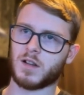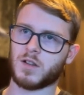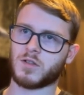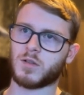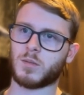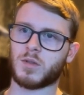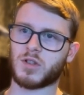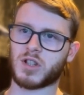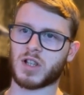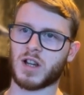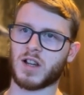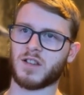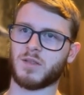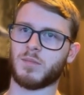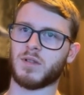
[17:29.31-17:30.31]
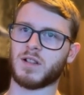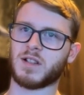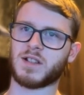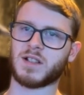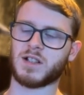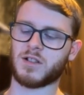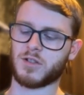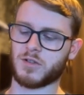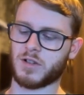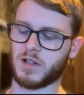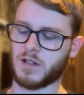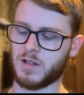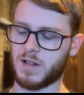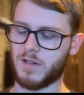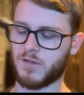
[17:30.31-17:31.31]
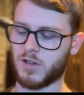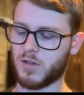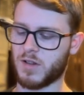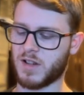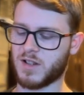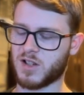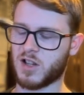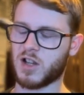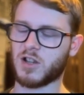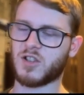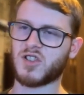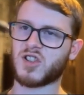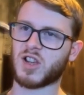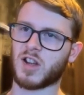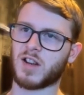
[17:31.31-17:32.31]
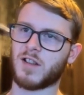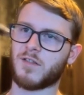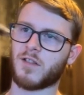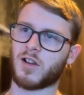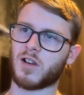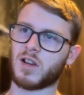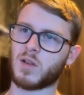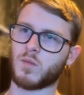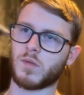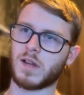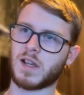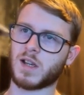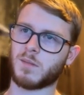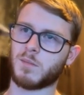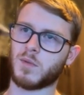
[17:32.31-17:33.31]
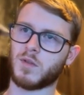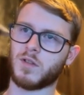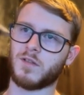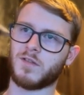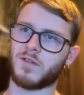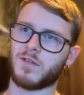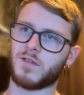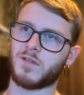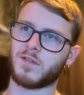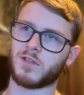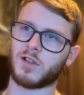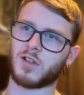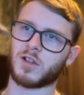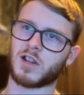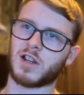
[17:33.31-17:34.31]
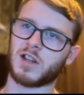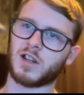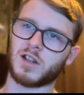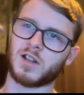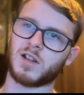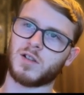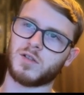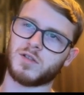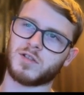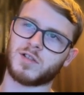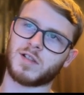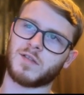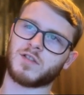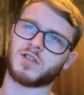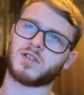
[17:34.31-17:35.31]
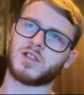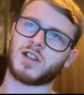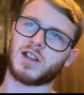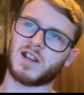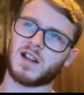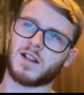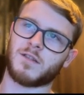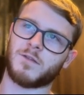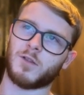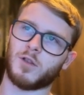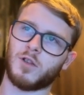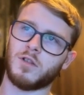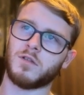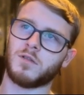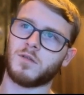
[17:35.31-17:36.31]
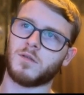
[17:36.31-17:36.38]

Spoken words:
So I'm not scared to play, even though it is a significantly weaker move for our king. It also gives us the connect 4.